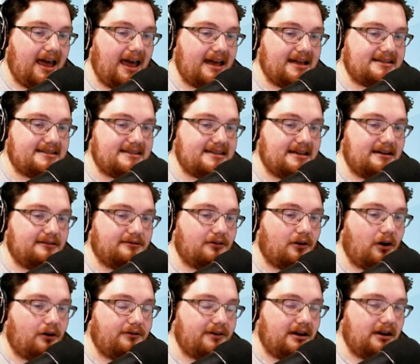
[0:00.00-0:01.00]
it's an
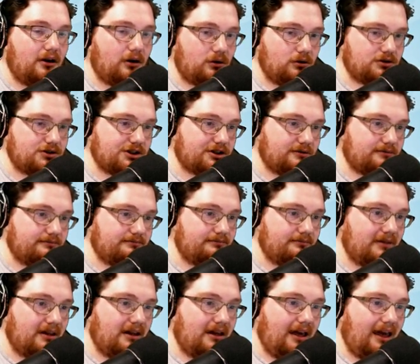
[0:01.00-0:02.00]
evolving culture,
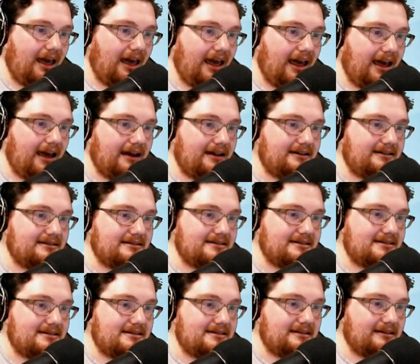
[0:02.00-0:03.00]

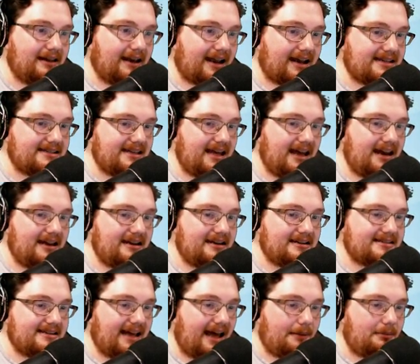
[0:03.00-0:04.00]
and like I said, it
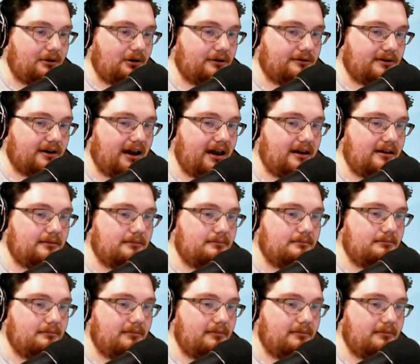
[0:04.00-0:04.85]
doesn't happen overnight.